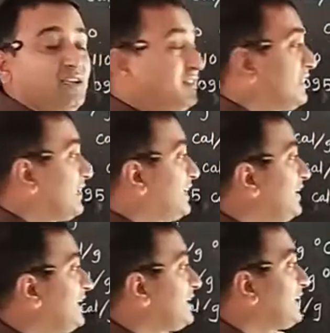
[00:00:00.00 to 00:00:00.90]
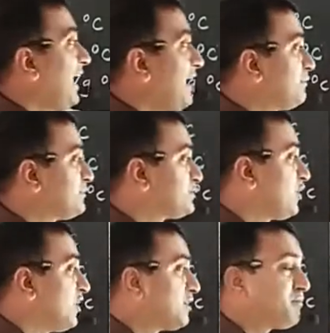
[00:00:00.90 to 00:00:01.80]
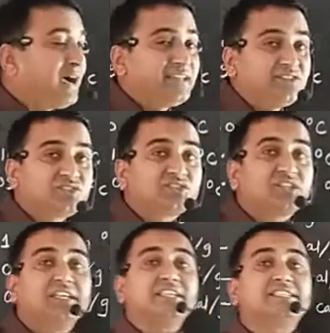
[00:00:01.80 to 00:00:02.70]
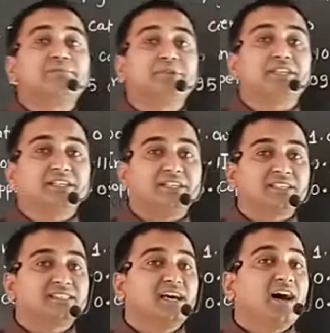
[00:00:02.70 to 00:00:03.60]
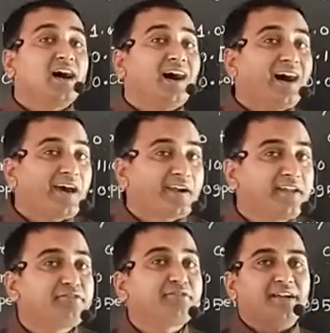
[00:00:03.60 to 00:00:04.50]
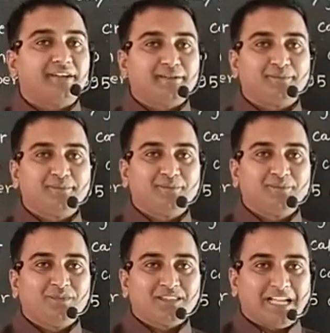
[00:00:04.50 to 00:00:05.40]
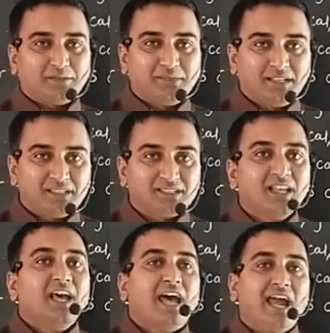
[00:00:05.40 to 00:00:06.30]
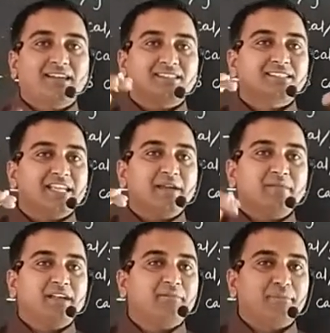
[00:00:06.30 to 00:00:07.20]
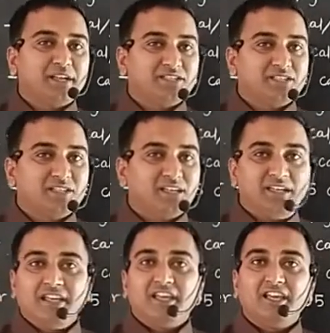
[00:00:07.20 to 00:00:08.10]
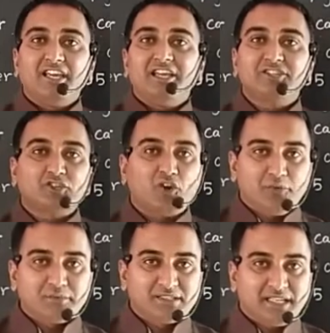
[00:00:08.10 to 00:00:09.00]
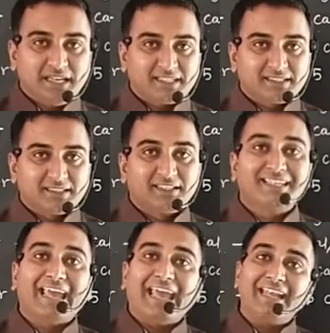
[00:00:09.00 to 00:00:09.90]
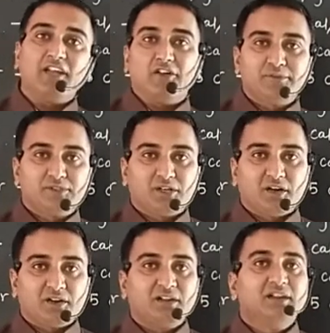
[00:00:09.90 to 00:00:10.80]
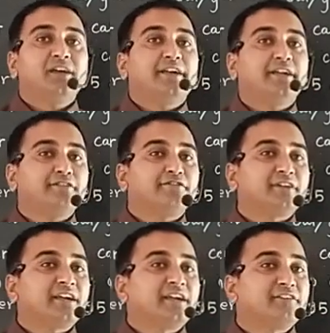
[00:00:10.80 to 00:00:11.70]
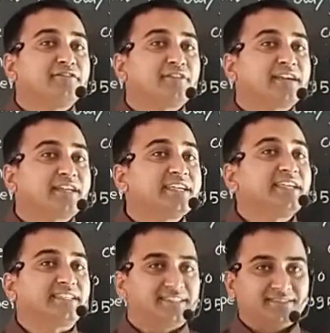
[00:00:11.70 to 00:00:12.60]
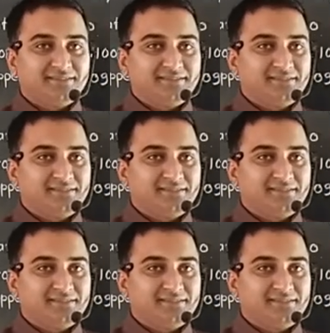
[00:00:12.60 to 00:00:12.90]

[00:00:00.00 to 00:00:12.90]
the heat absorbed by these three spheres are different. That means at the same temperature, each object can absorb different heat.